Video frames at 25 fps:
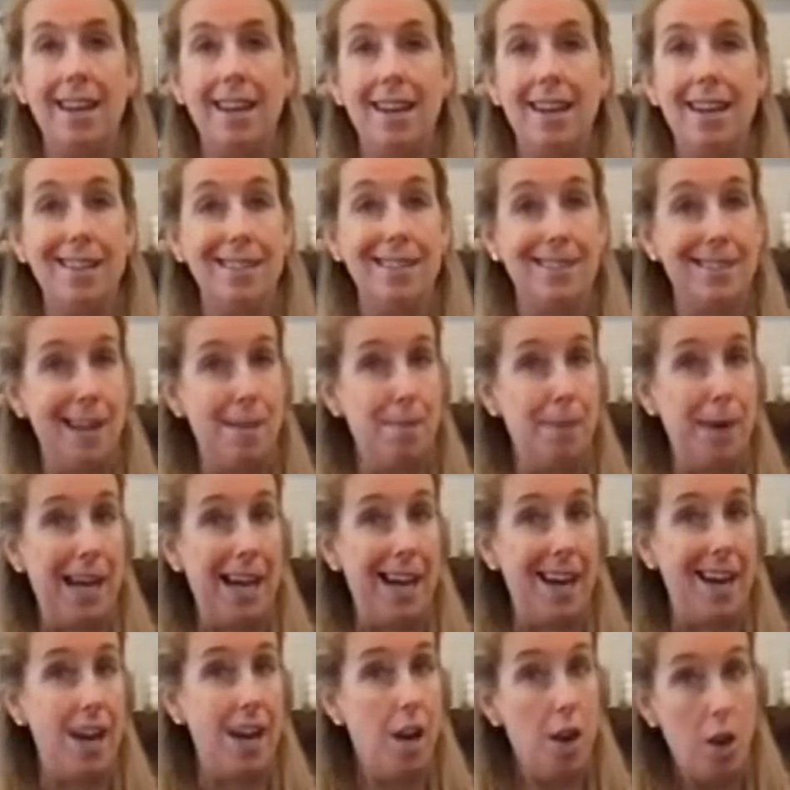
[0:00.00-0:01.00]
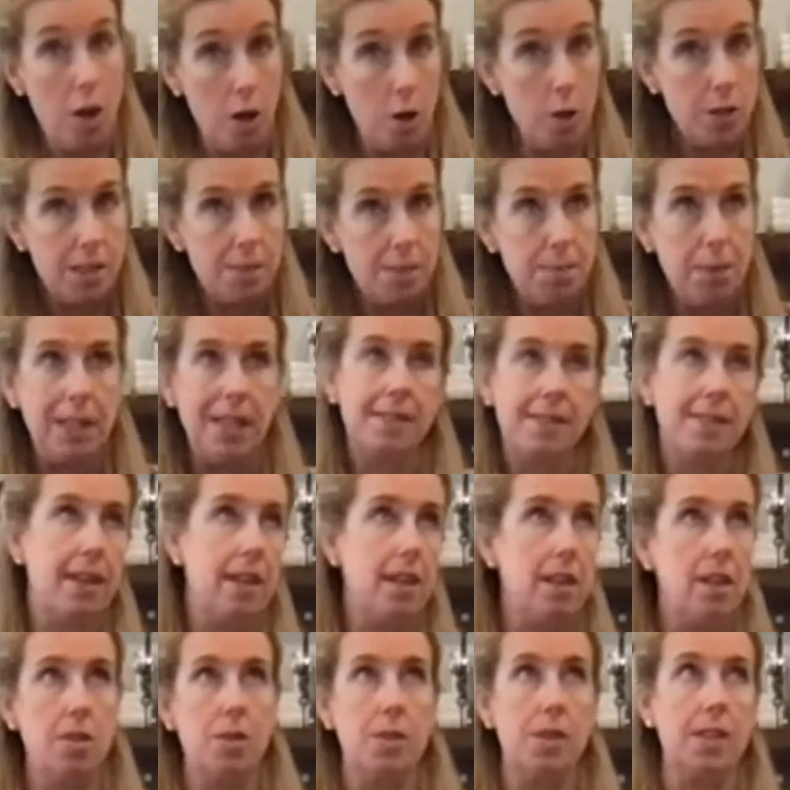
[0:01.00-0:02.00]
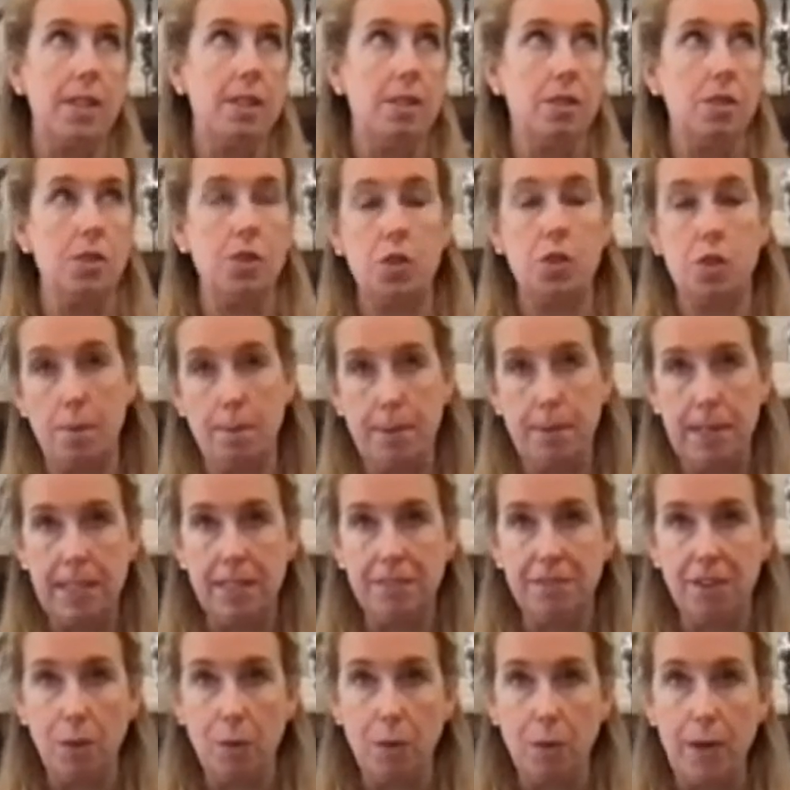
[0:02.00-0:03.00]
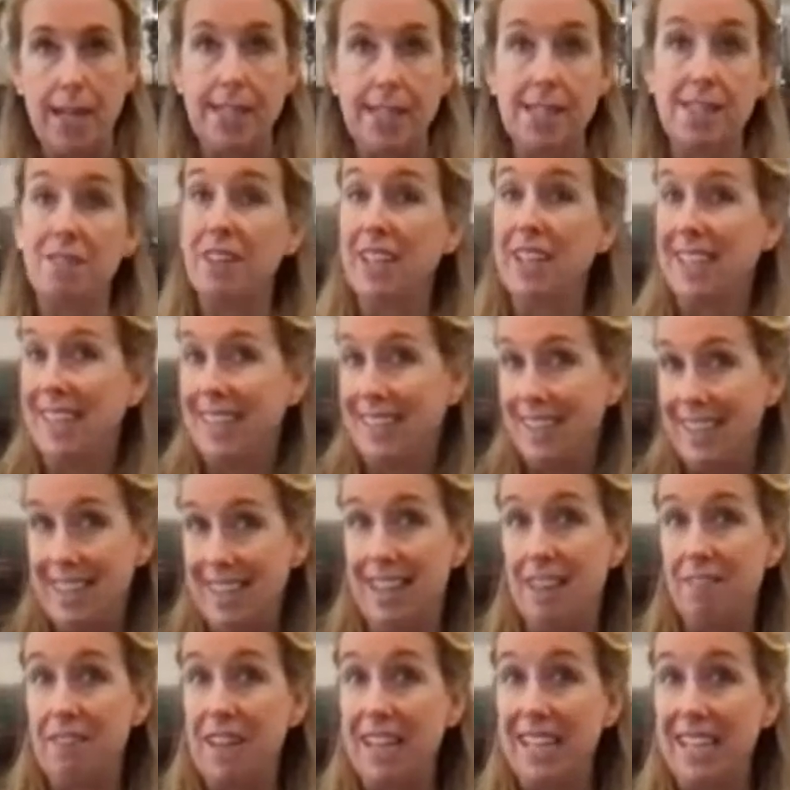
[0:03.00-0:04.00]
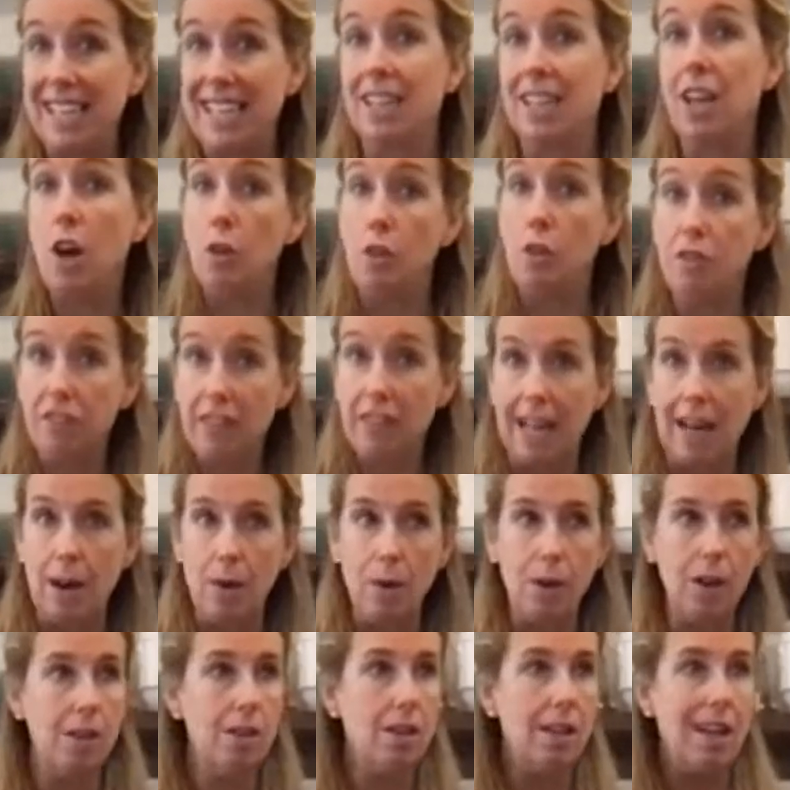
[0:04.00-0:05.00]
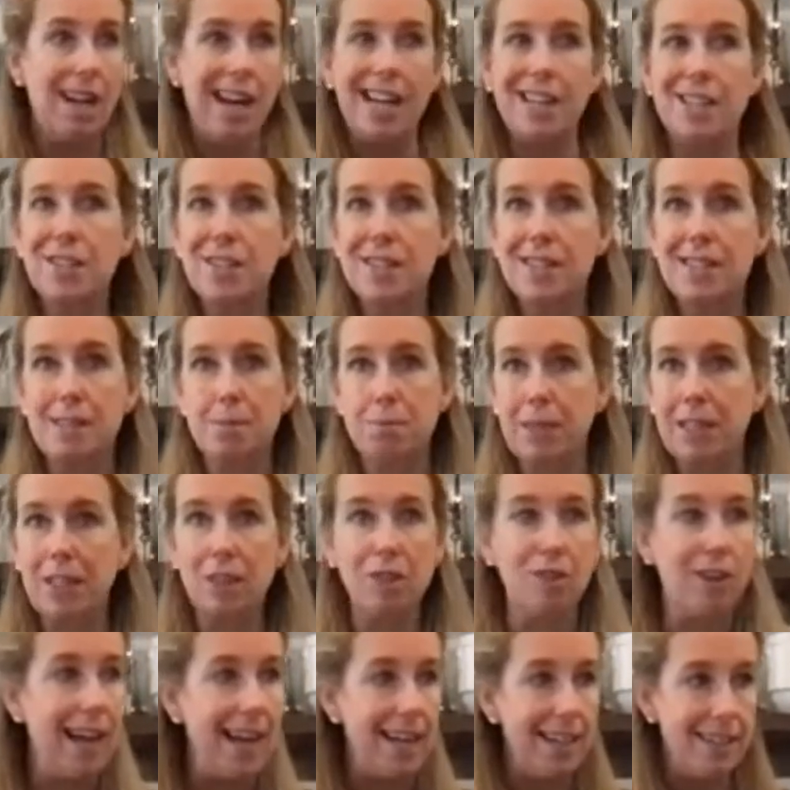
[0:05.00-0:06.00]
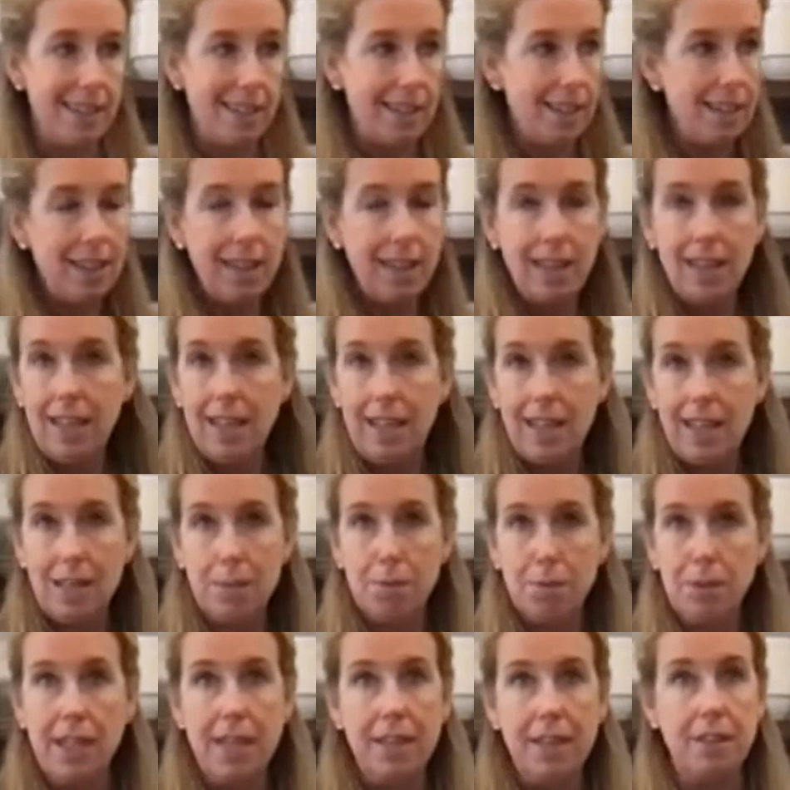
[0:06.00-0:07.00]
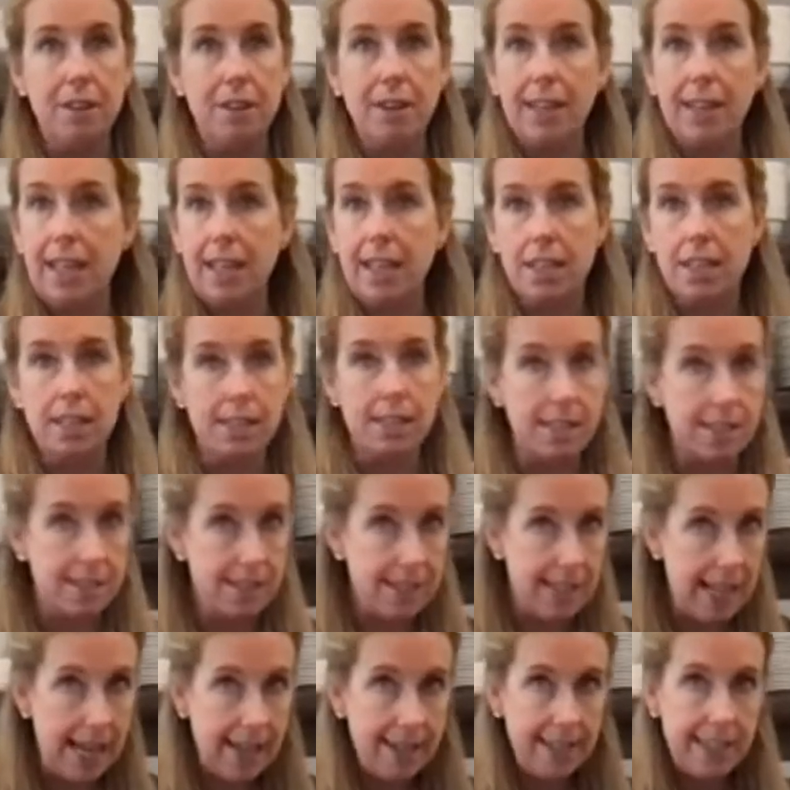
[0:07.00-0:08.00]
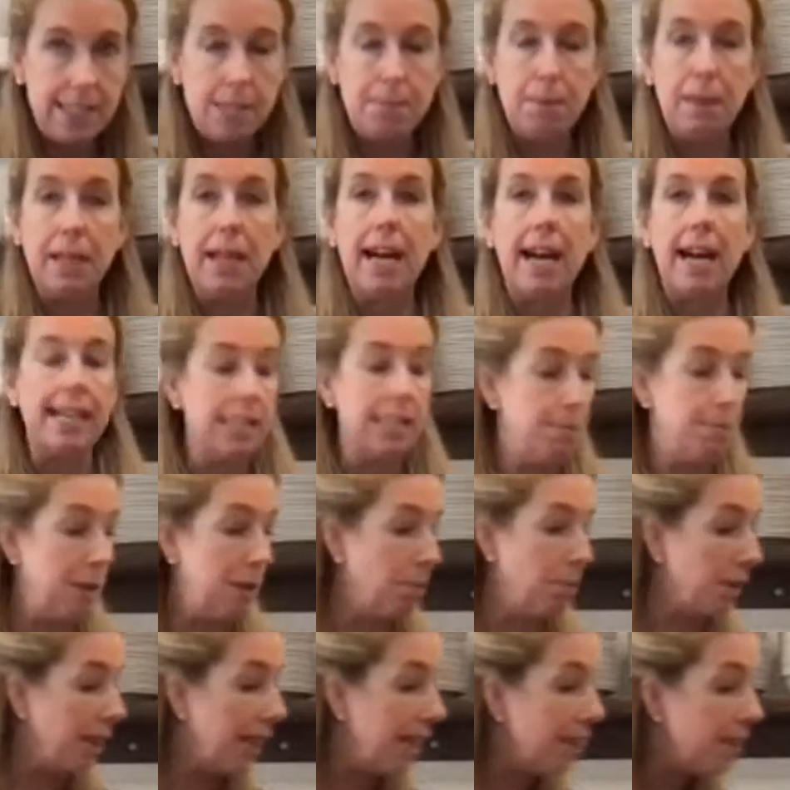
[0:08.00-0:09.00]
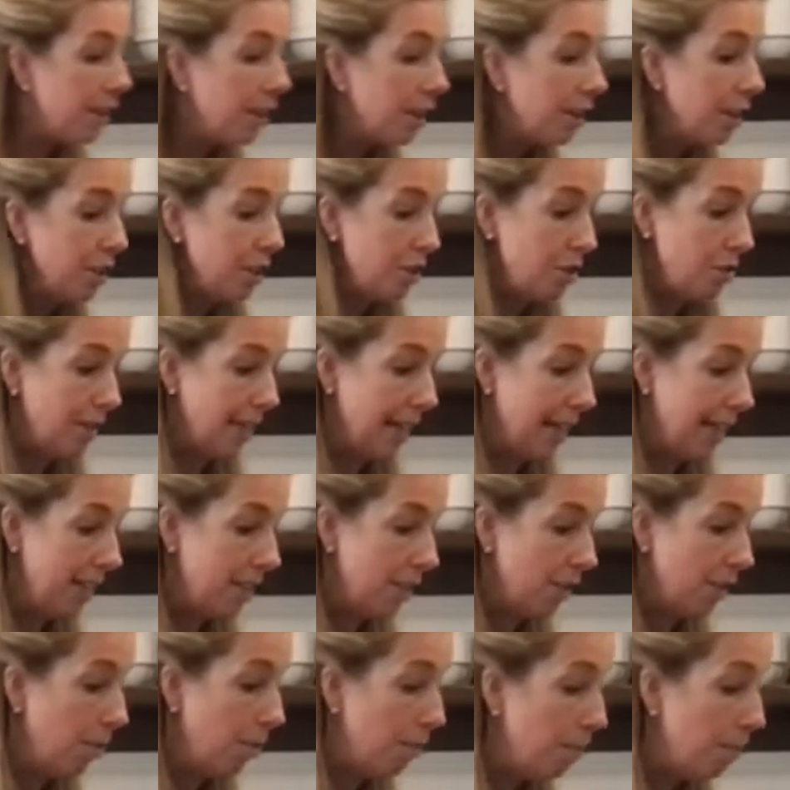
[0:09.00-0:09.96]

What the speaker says: is I buy oats because I use it in so many different ways. If I need oat flour, I just simply grind it in a blender. Again, it does not need to be a high-speed blender. You do not need to go